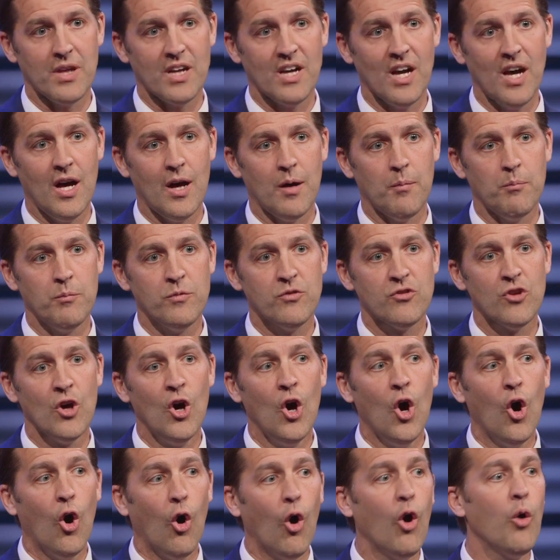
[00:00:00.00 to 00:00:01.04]
becomes,
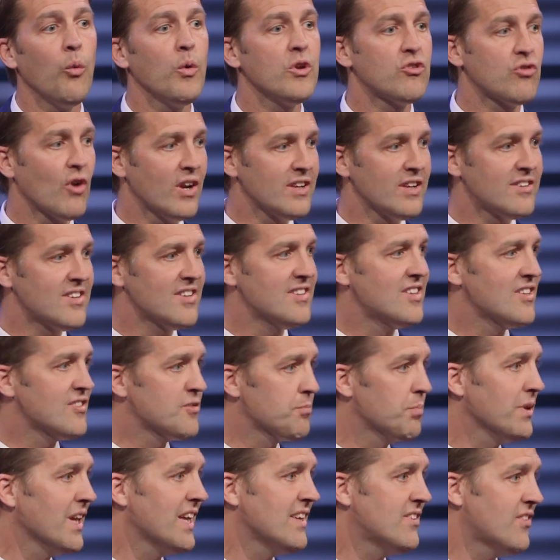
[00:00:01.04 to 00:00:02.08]
or are we trying to
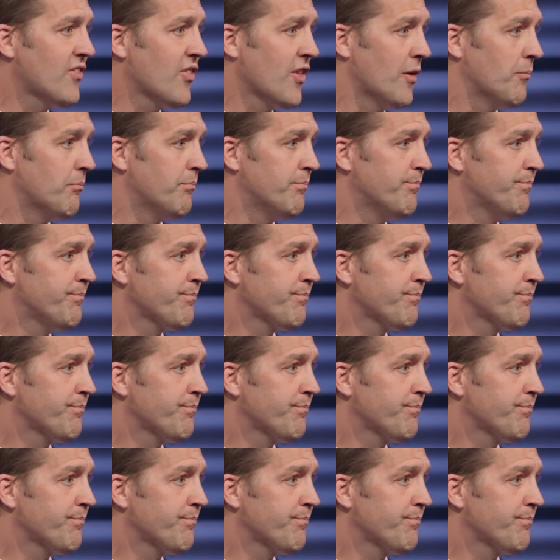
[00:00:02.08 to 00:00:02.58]
displace them?